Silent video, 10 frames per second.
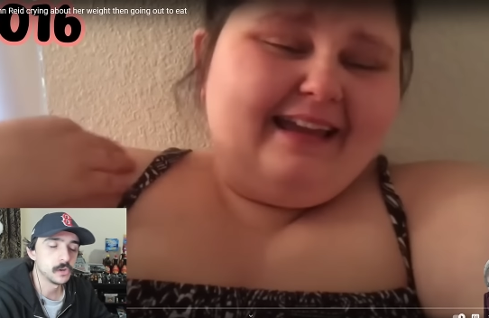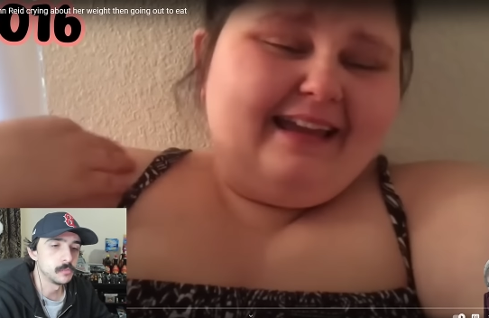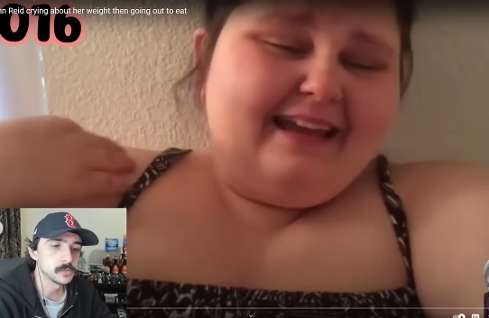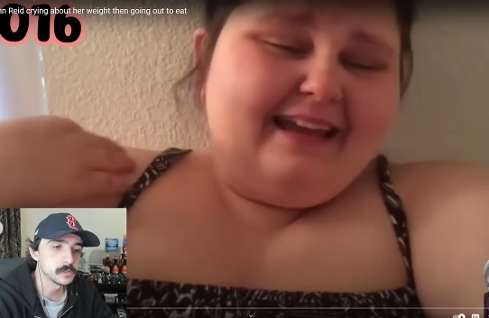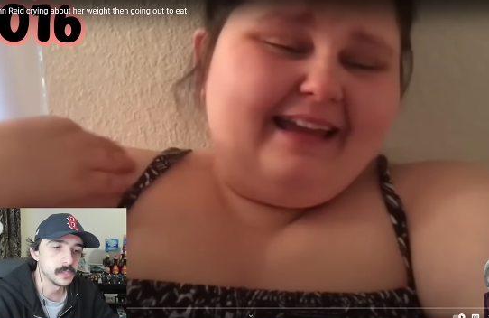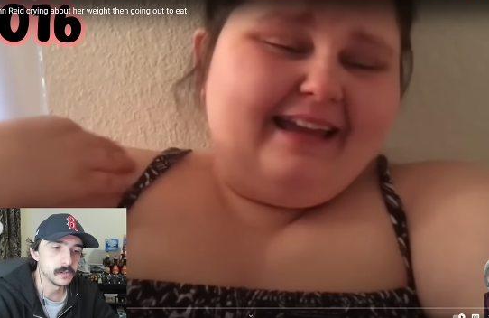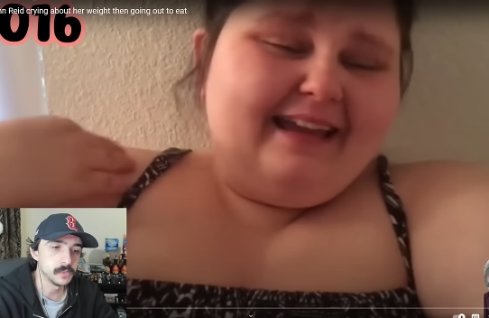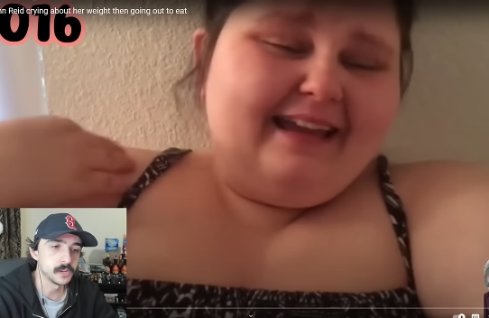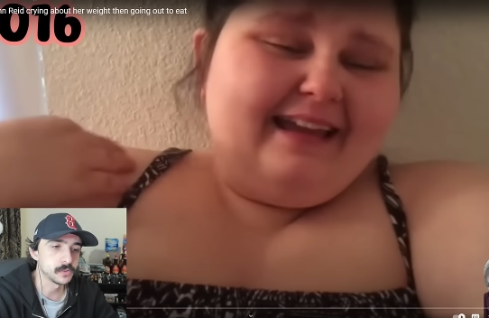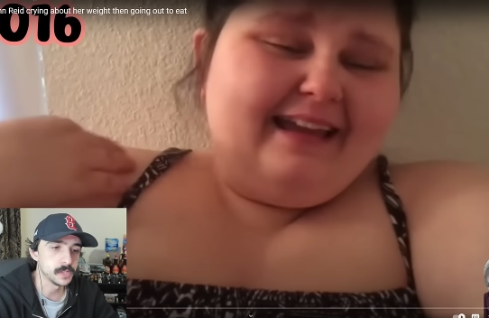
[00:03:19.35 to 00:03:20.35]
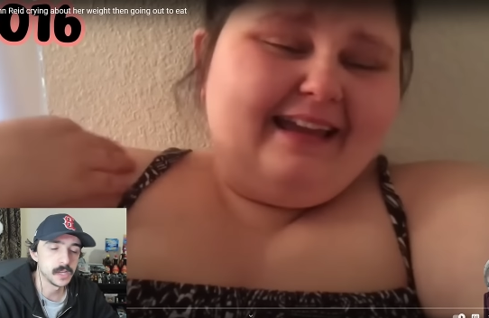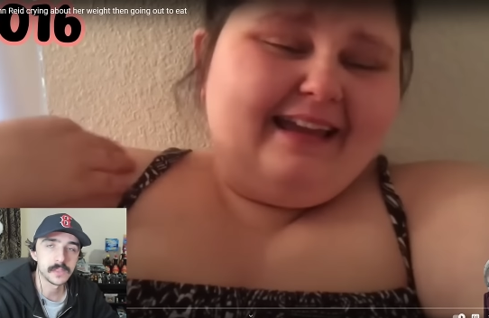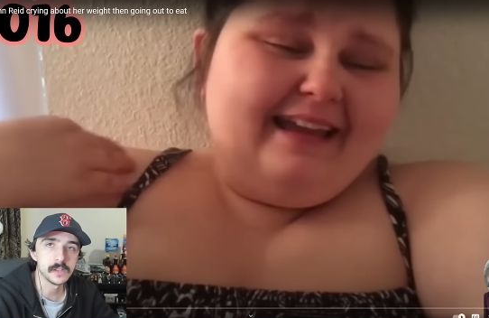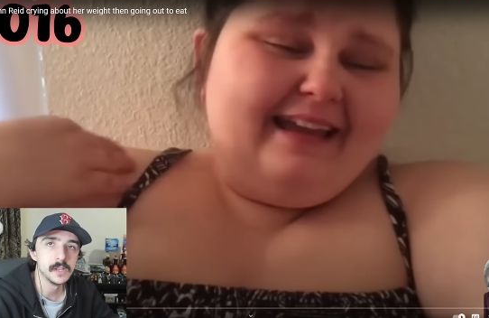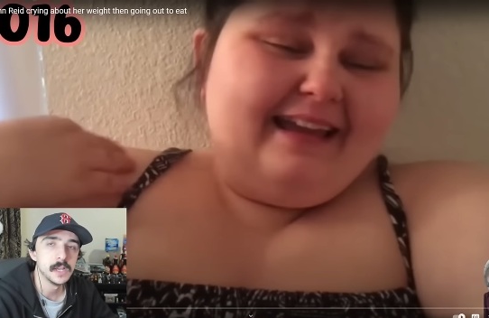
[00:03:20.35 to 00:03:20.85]
Speaker 1: Almost li- literally
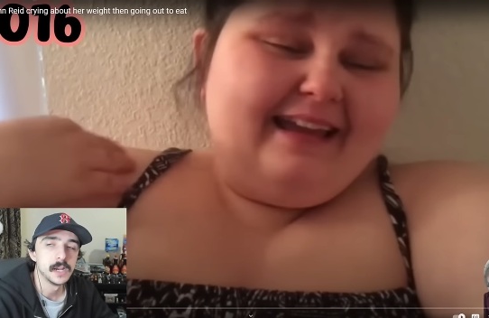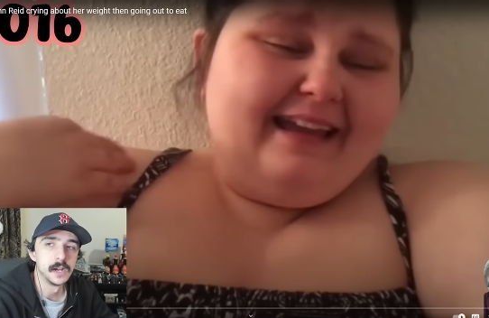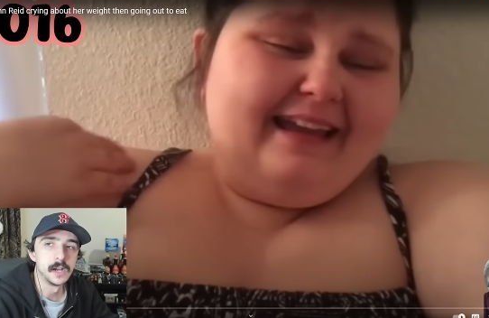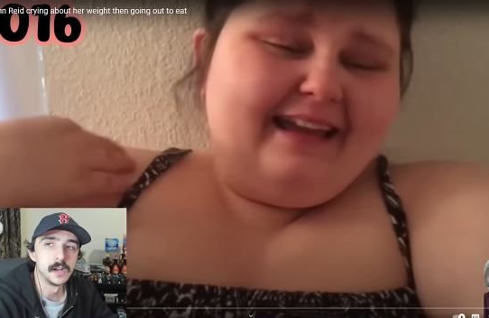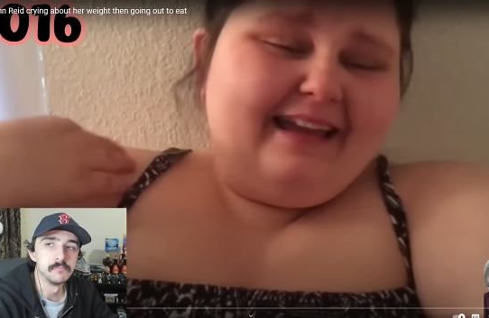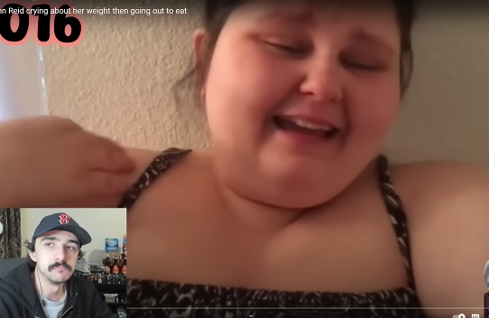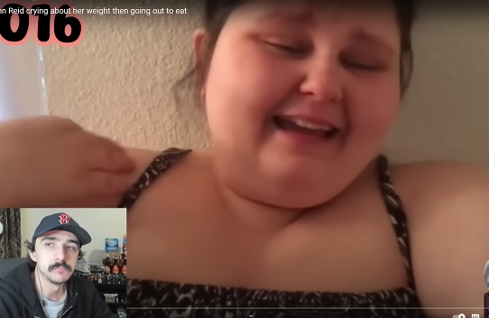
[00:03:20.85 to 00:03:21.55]
nothing, um,